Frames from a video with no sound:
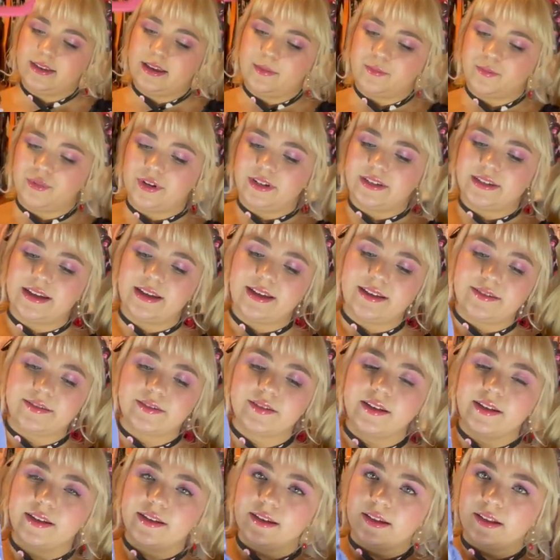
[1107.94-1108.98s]
print has
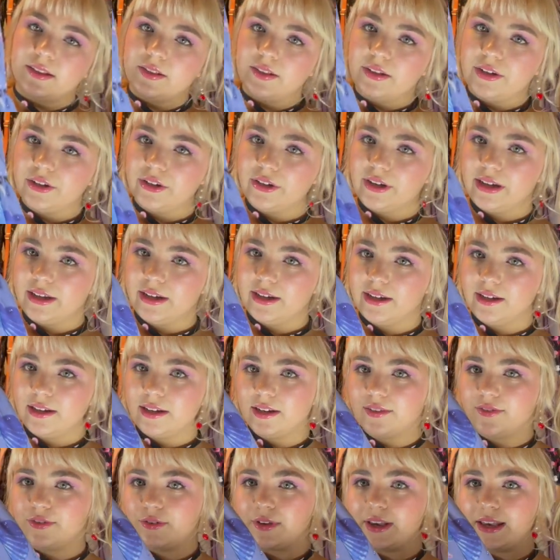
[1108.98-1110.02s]
glitter in it, and
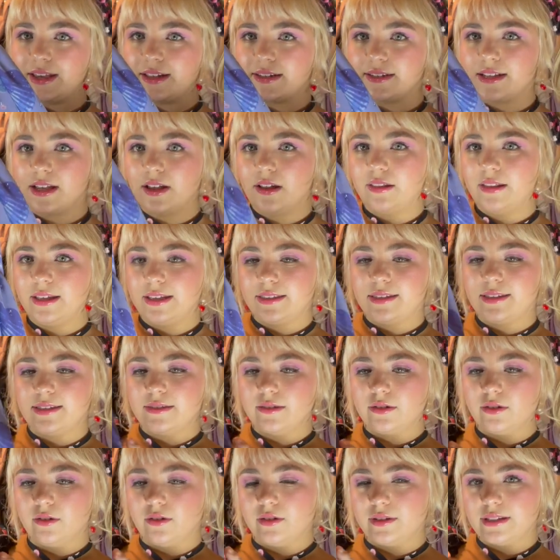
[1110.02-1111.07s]
if you can't tell, like these
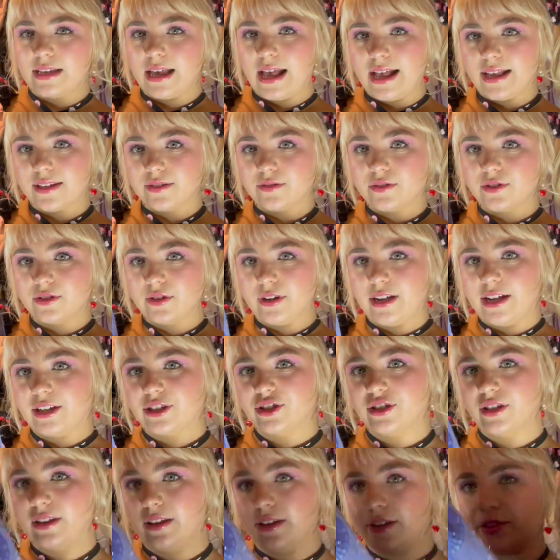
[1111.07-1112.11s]
little tassels are
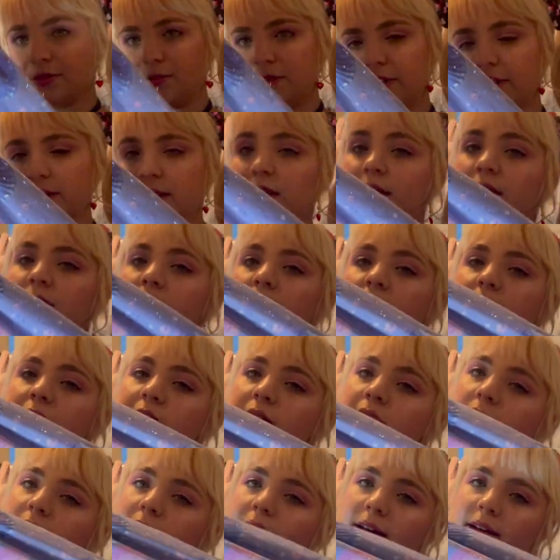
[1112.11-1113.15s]
actually like 3D.
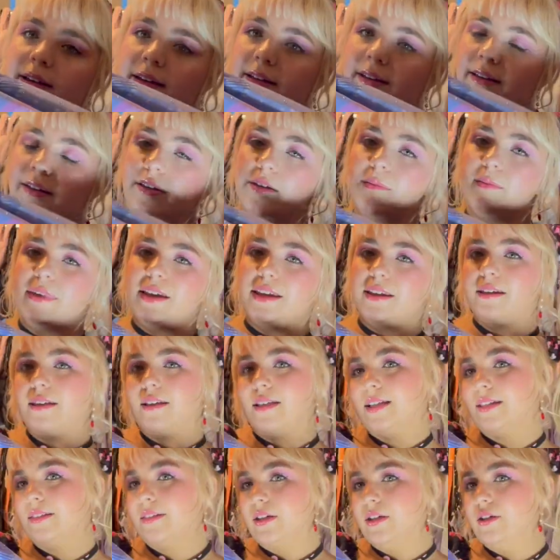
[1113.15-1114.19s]
And I
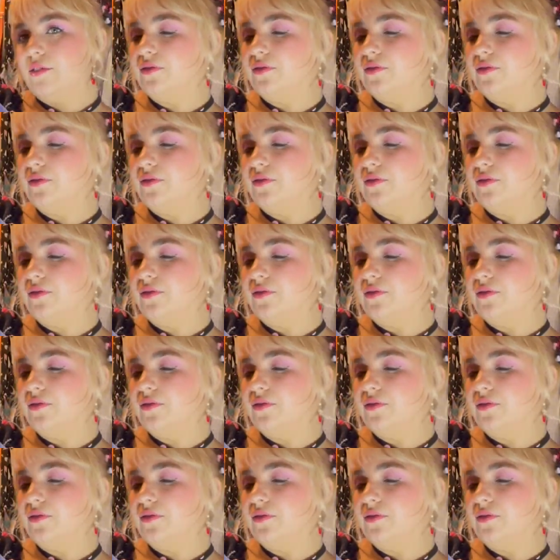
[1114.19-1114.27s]
love